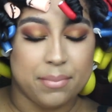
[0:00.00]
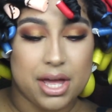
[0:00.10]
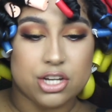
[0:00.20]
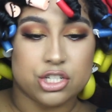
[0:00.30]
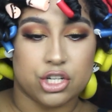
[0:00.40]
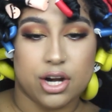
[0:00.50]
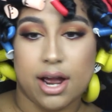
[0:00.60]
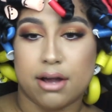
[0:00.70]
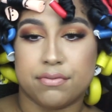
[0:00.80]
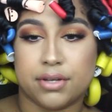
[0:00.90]
I'm not sure
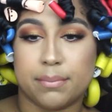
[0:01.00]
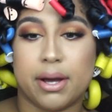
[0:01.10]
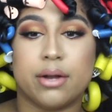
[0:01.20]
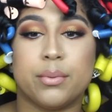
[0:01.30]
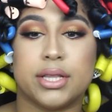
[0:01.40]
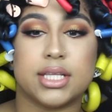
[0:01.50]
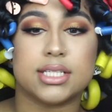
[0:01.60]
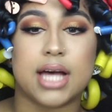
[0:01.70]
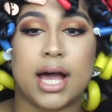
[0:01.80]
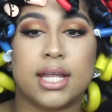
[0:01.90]
how I feel about it with
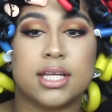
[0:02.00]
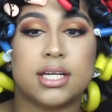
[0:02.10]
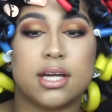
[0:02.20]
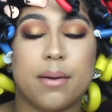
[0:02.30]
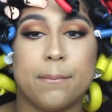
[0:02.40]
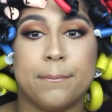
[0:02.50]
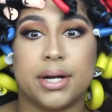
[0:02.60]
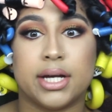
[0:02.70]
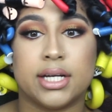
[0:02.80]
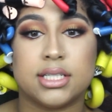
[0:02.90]
this eye look,
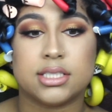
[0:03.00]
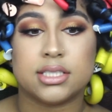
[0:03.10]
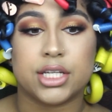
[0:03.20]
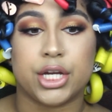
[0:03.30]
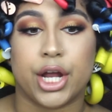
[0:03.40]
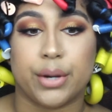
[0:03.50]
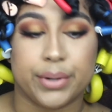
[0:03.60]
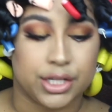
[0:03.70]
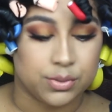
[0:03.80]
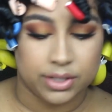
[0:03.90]
but, you know,
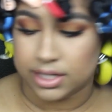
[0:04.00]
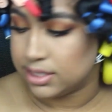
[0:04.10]
it is what it